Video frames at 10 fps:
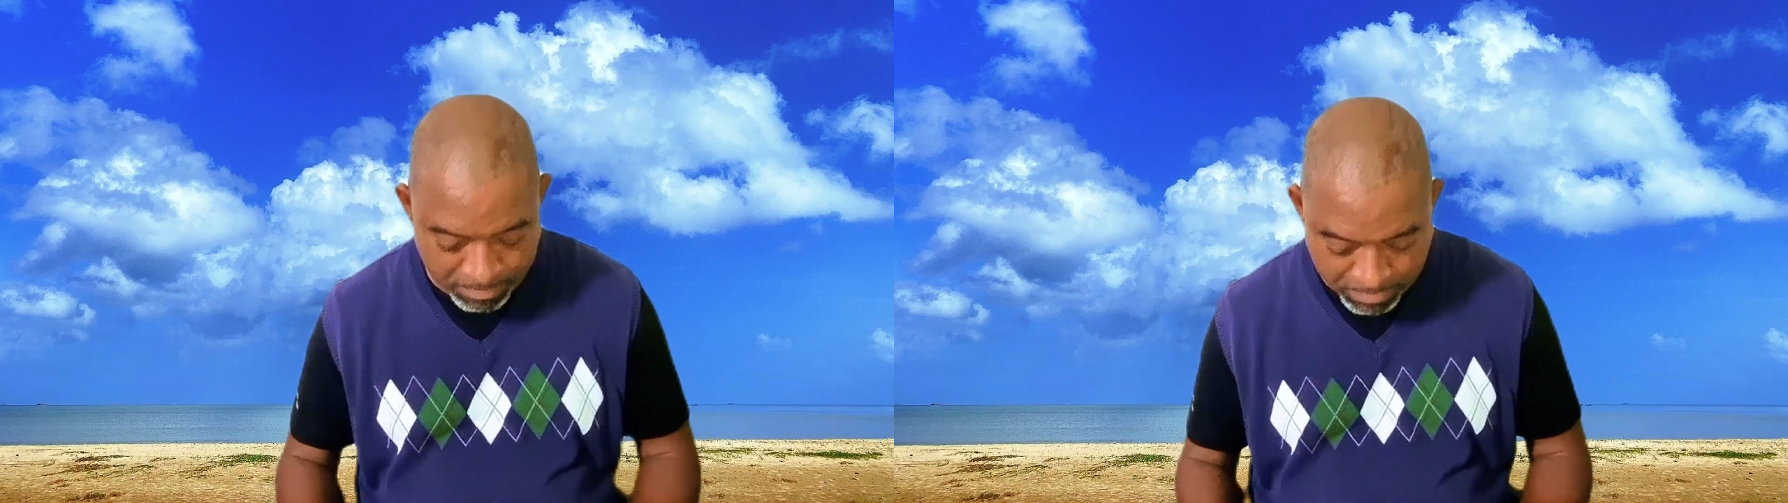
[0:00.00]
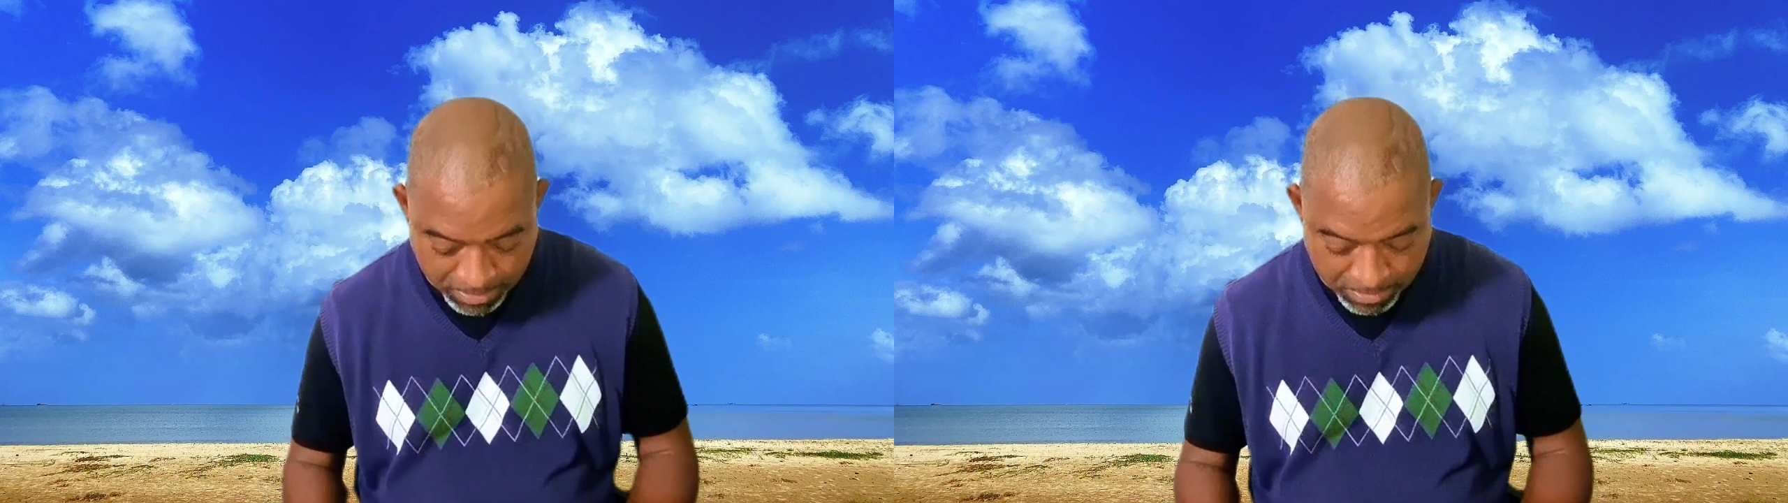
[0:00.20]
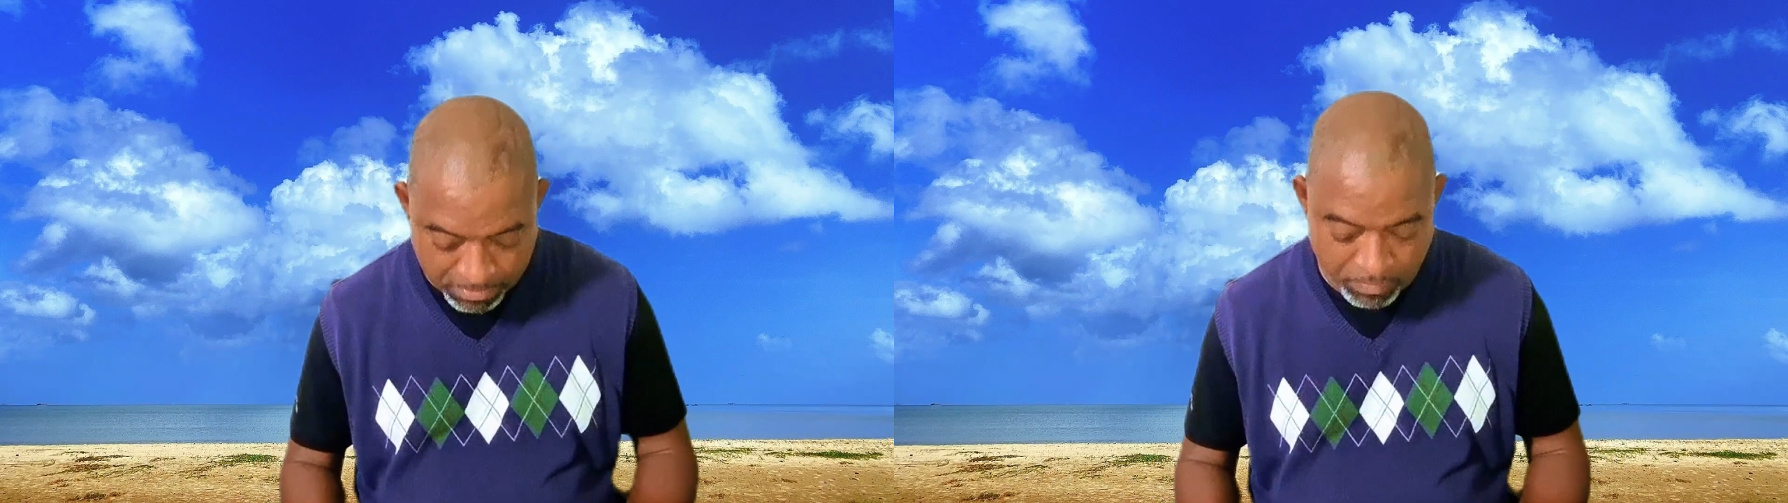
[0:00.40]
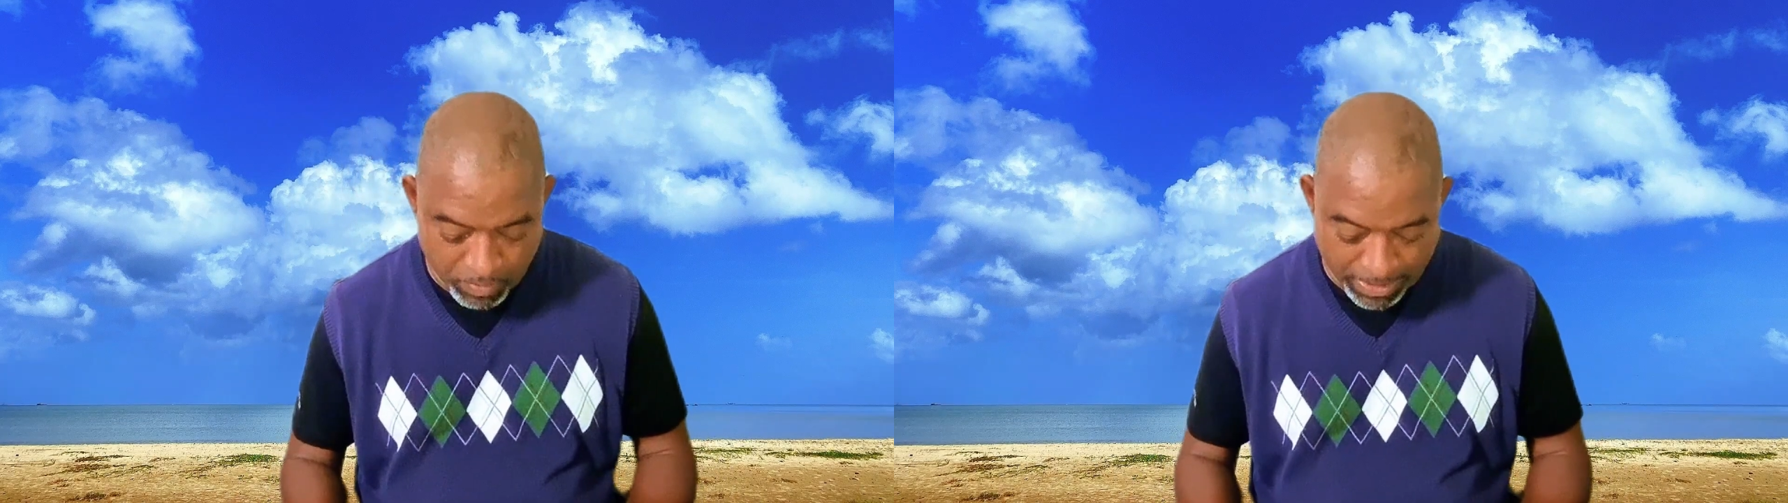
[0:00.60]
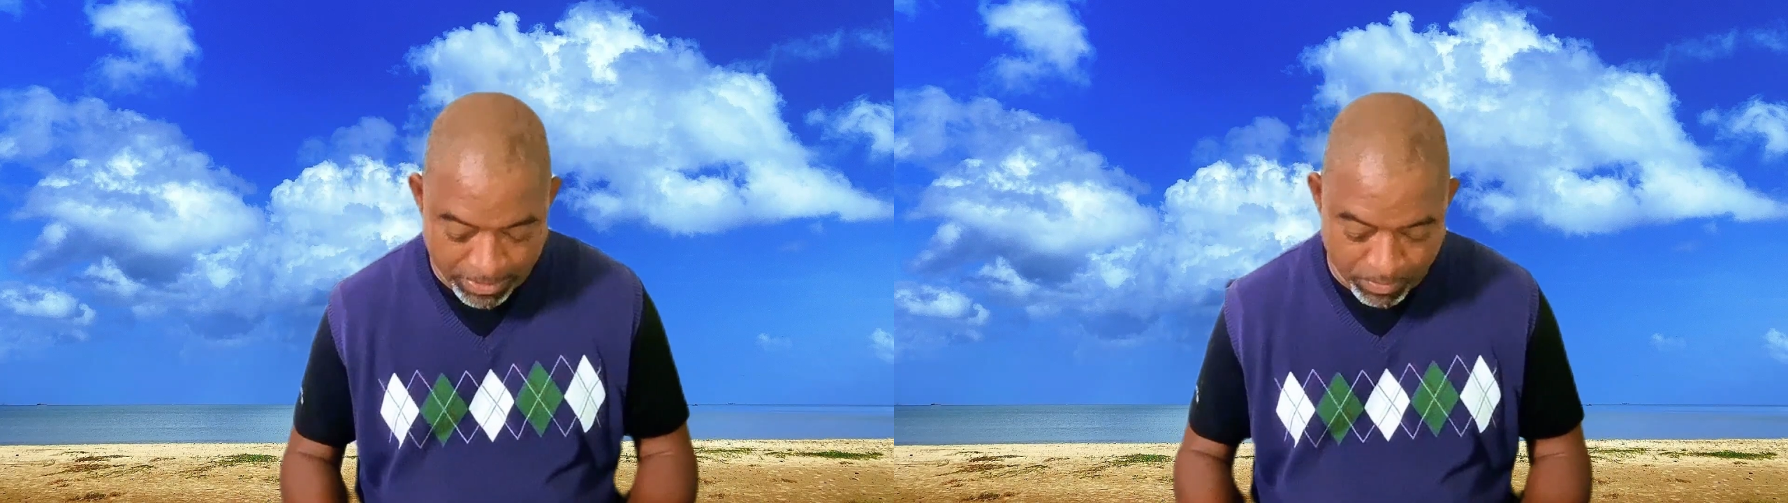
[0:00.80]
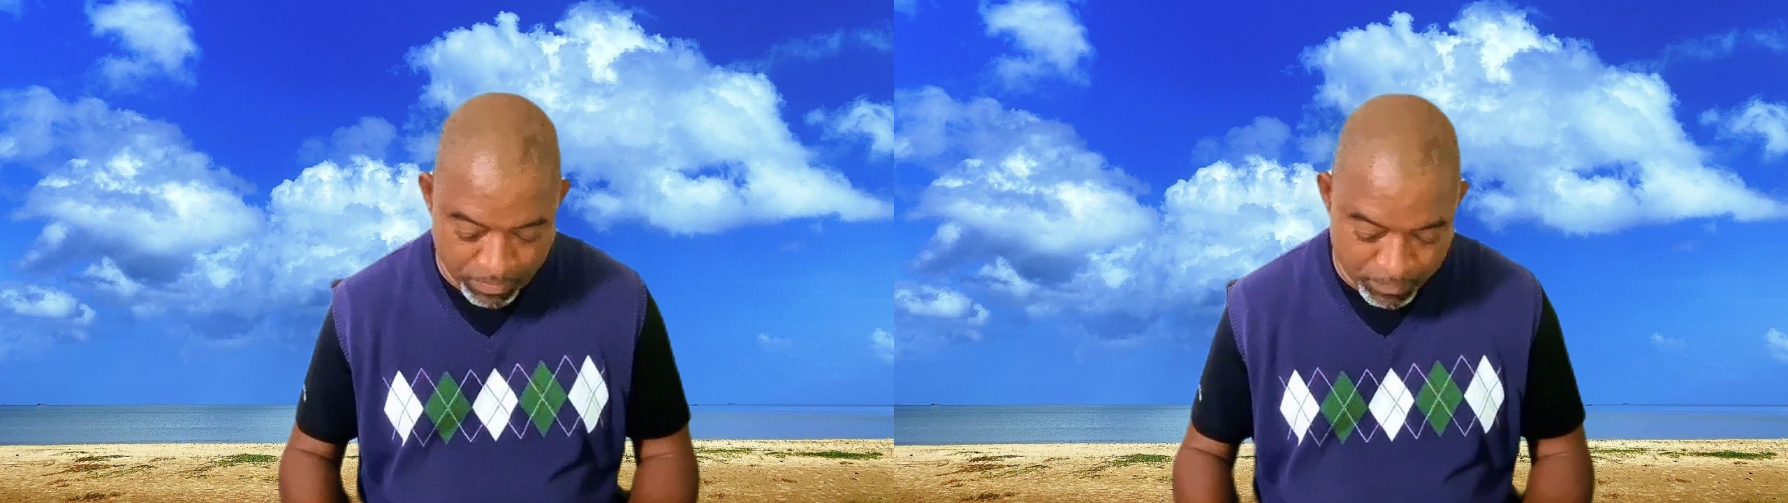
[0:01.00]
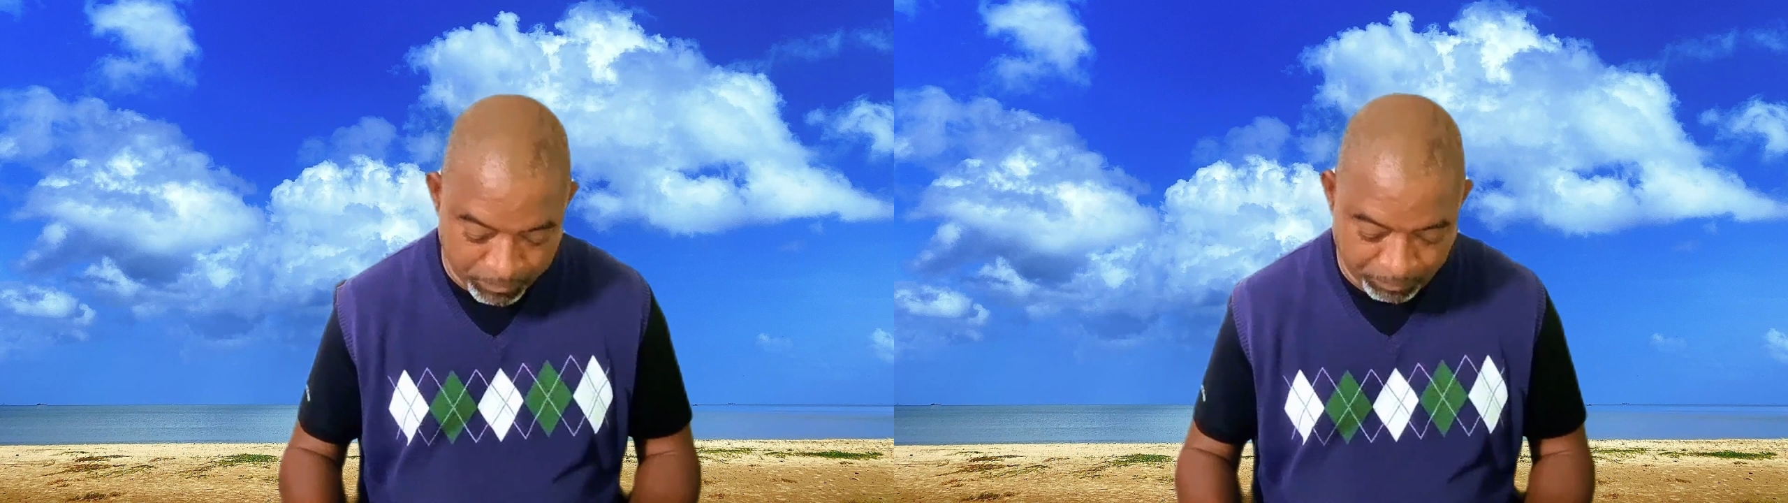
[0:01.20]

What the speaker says: but what I do,